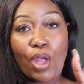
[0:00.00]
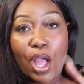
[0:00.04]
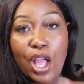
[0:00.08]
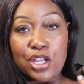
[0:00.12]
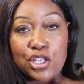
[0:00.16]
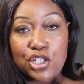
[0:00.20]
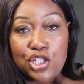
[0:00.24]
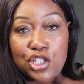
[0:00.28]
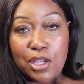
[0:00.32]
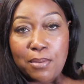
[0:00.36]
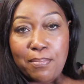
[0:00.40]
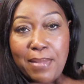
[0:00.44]

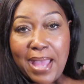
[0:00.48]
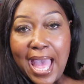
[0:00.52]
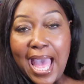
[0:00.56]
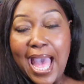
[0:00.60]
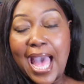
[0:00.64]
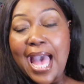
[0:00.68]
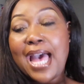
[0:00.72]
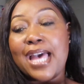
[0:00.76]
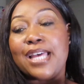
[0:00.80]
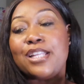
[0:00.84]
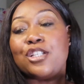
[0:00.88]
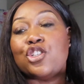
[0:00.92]
She
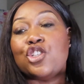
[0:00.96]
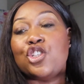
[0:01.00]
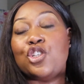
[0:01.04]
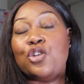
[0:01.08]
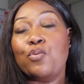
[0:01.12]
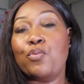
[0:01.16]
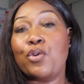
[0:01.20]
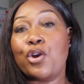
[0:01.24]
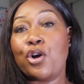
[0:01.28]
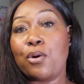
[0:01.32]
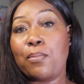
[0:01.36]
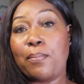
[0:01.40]
bad, she
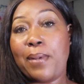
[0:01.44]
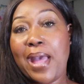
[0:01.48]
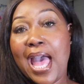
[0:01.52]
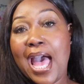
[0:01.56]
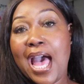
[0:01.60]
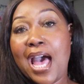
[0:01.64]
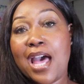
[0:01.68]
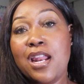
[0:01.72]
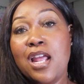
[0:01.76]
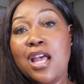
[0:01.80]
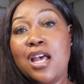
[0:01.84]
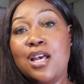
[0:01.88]
real
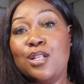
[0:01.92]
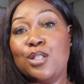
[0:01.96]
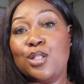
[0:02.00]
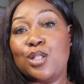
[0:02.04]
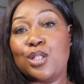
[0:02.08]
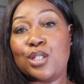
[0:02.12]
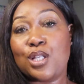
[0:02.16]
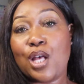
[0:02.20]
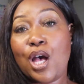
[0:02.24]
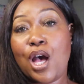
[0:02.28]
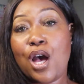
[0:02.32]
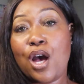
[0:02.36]
bad.
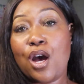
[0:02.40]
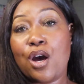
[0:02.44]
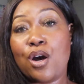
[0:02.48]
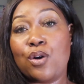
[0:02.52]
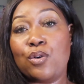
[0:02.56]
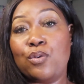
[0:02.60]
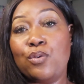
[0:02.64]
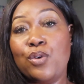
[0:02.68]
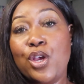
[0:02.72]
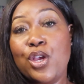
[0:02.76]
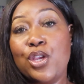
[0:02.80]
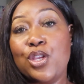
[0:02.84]

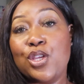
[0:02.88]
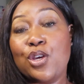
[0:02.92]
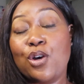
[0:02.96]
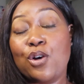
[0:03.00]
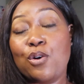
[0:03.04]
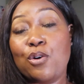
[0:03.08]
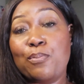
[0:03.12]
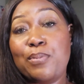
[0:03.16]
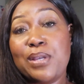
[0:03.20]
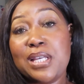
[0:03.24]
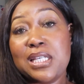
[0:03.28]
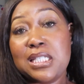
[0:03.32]
So
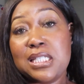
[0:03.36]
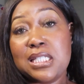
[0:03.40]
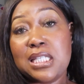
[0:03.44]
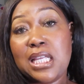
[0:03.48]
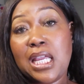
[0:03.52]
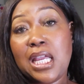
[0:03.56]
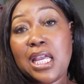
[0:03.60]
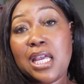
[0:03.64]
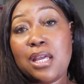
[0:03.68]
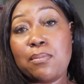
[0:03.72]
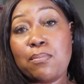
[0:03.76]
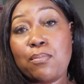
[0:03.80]
you'll be
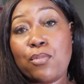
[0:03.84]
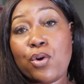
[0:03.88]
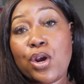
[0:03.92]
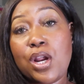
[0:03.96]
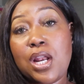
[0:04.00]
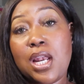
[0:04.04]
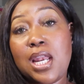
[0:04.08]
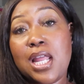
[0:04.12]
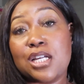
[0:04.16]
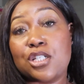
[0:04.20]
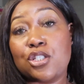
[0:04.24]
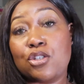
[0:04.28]
seeing
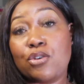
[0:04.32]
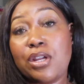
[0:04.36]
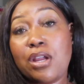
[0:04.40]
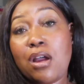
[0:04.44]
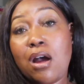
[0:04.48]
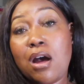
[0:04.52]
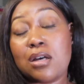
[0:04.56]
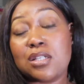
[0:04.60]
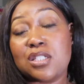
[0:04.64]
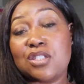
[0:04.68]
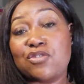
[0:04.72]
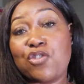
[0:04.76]
more luxury
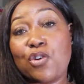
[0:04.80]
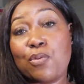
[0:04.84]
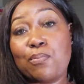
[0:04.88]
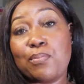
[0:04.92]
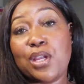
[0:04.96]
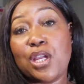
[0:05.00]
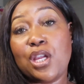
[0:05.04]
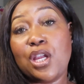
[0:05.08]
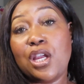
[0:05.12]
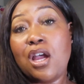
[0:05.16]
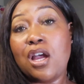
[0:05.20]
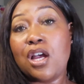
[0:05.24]
hauls for
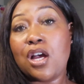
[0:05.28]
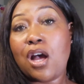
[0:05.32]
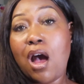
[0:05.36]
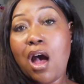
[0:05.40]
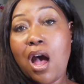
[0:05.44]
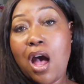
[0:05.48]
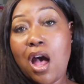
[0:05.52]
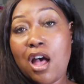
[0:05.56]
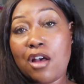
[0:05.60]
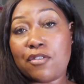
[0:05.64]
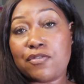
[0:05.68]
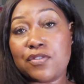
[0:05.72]
me
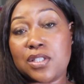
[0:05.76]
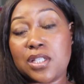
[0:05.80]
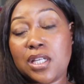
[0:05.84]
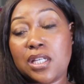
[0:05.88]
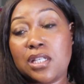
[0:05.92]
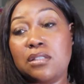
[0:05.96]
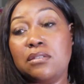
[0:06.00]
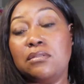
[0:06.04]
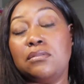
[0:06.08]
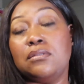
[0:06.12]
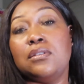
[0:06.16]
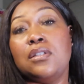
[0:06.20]

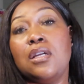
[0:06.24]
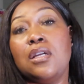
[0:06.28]
often,